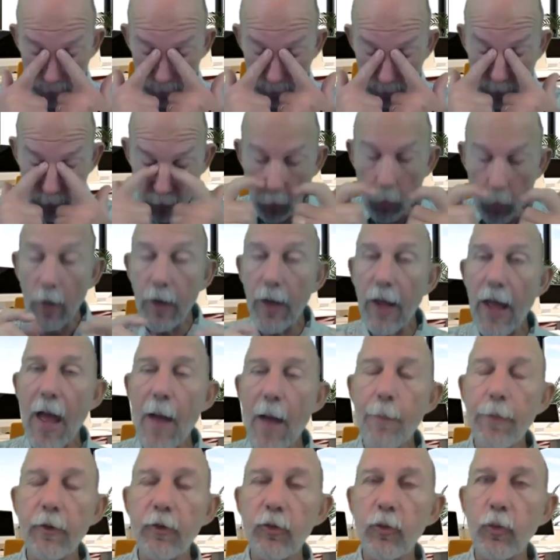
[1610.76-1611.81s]
what
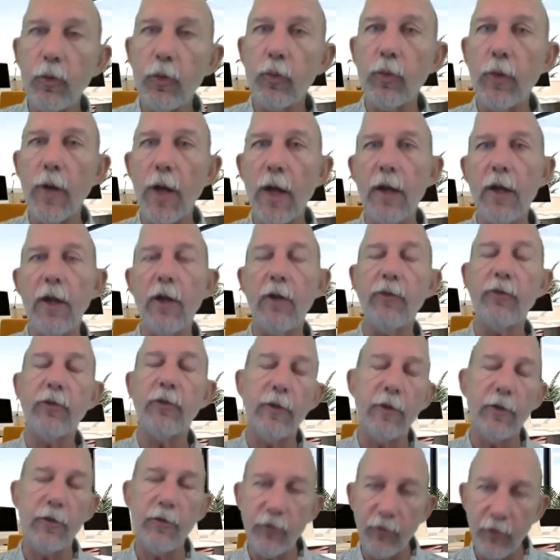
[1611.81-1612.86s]
happens with
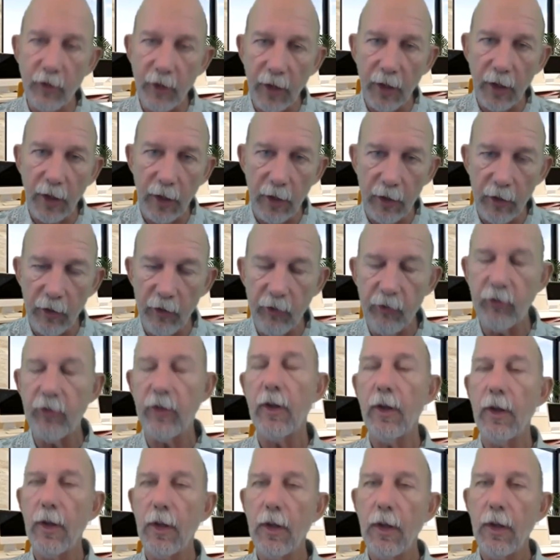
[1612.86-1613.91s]
radiation seeds
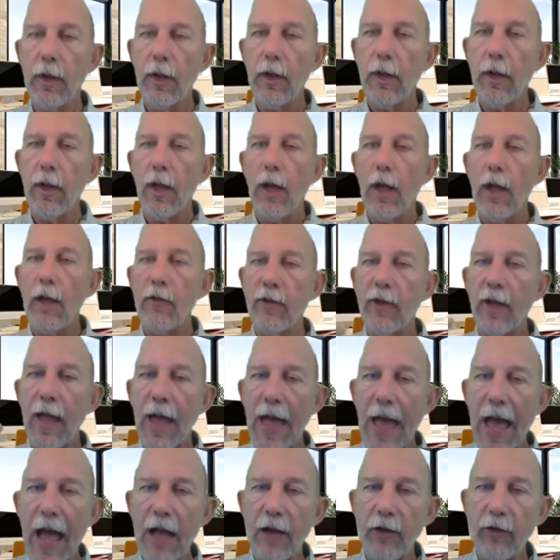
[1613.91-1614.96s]
is they
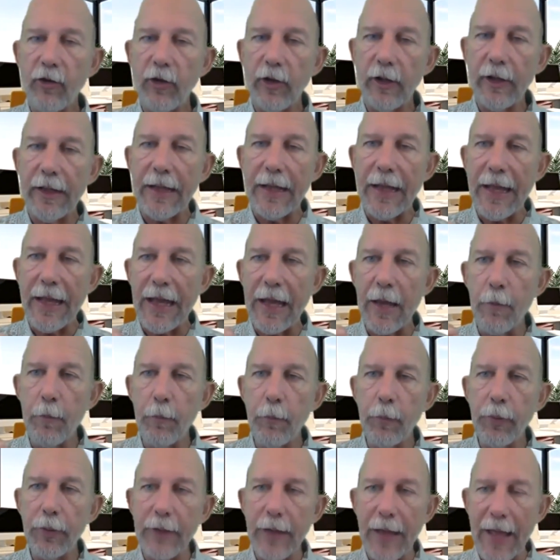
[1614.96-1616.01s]
actually
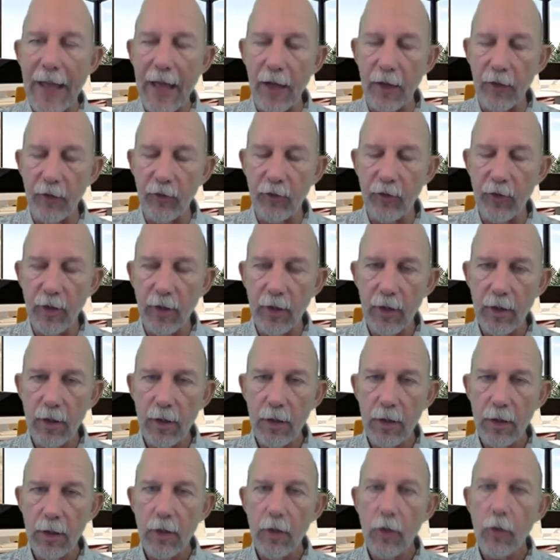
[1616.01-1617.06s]
implant
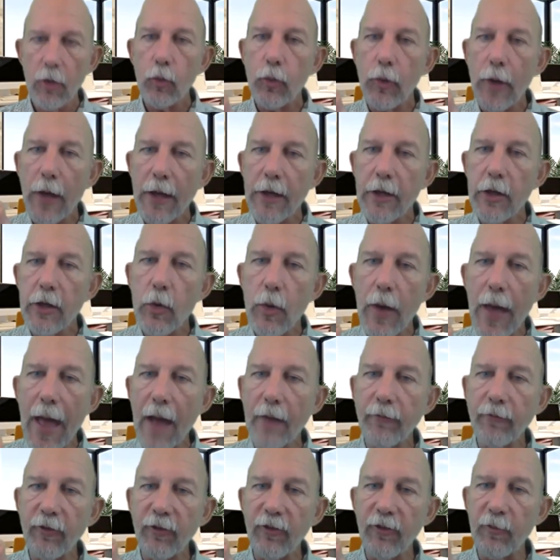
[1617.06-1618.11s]

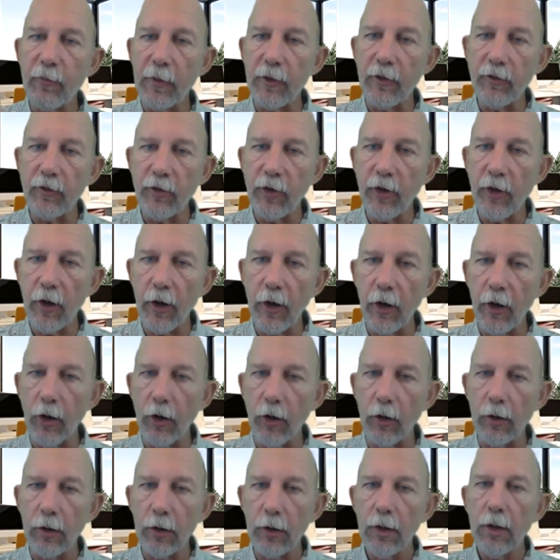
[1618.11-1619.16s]
radioactive
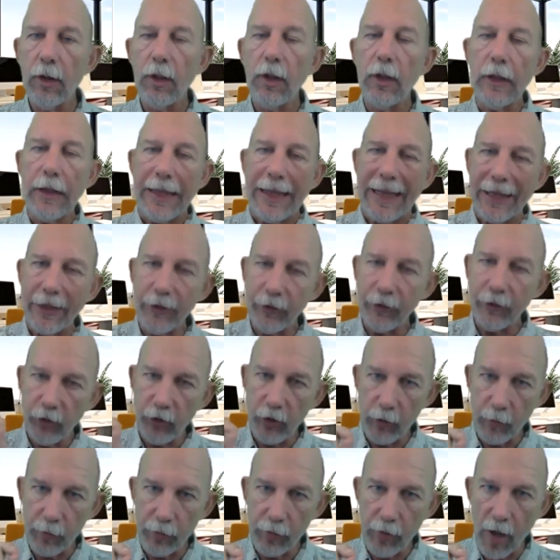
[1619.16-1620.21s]
material into
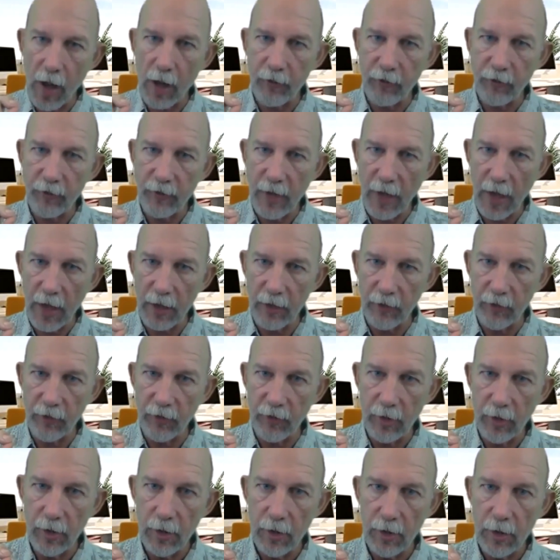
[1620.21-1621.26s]
your prostate,
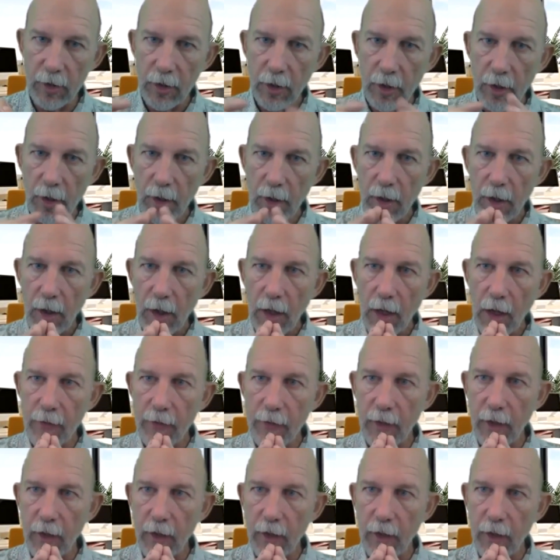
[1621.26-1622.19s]
and then it